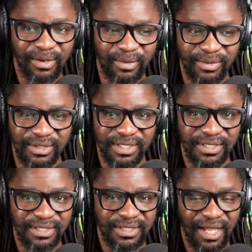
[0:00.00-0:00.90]

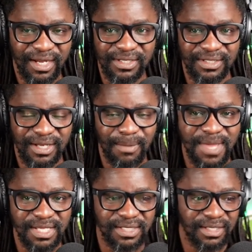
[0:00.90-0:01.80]
coaches, artists.
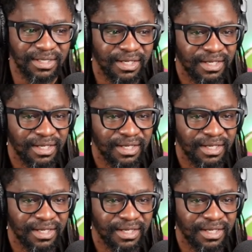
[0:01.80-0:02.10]
Amazing.